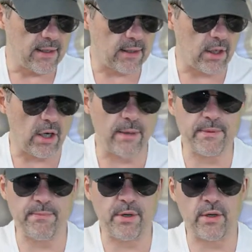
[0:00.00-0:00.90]

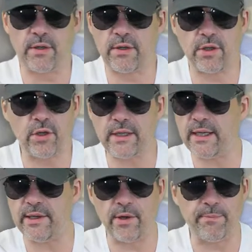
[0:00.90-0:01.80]
carbs per
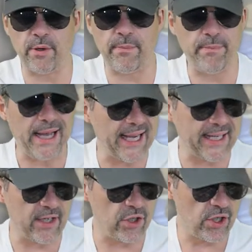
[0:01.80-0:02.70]
cookie or per
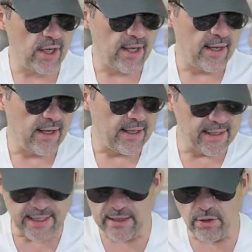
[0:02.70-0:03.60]
package. And
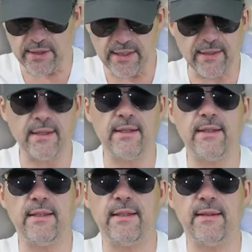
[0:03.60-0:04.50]
then I looked at
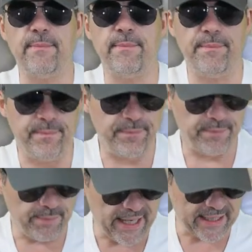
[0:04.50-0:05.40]
the, the
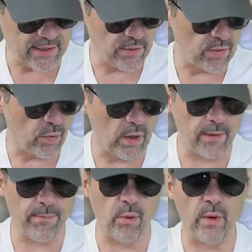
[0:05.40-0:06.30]
package. It was
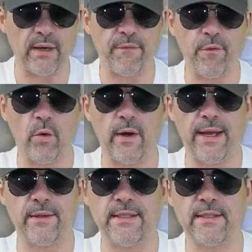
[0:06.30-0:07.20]
1.4
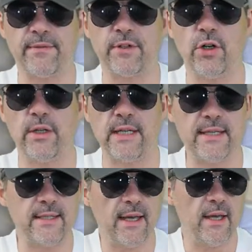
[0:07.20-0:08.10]
ounces of
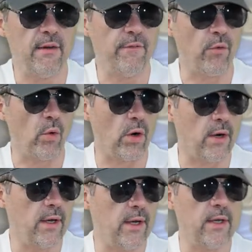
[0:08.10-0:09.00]
cookies
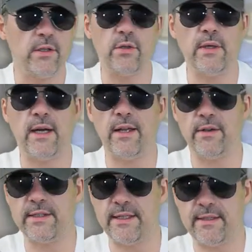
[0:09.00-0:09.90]
for
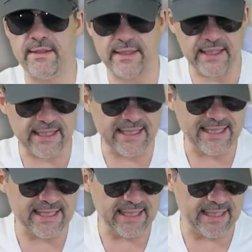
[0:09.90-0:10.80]

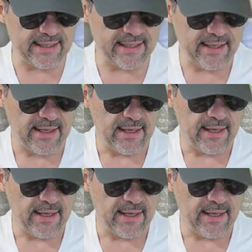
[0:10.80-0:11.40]
$2.60.